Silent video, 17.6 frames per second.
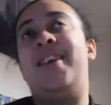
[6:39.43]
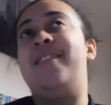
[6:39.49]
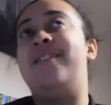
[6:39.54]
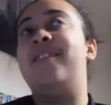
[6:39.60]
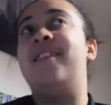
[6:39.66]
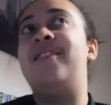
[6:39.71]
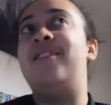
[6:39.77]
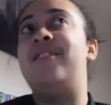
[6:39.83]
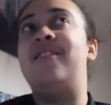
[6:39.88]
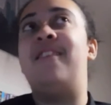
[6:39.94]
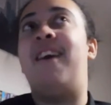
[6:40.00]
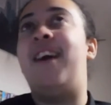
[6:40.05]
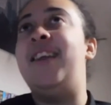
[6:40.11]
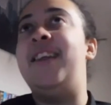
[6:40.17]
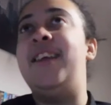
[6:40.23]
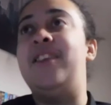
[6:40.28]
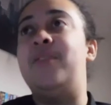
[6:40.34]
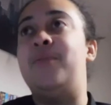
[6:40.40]
and I
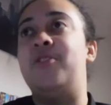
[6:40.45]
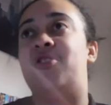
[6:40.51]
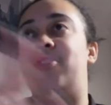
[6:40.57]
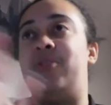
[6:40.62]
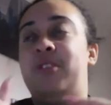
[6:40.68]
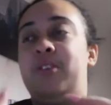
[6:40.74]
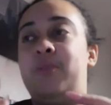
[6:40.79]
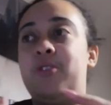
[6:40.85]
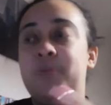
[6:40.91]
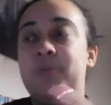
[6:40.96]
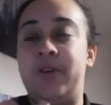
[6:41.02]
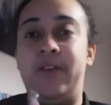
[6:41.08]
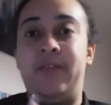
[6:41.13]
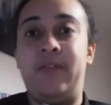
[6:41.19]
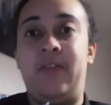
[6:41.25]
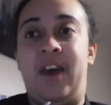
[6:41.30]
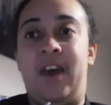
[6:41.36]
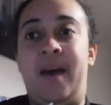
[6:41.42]
need to watch this. I'm going to watch
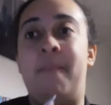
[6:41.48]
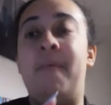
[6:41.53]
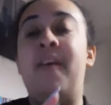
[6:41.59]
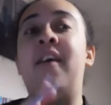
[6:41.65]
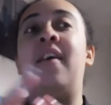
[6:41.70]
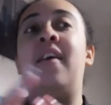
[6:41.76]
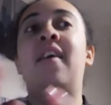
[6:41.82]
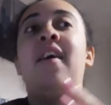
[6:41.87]
both of them,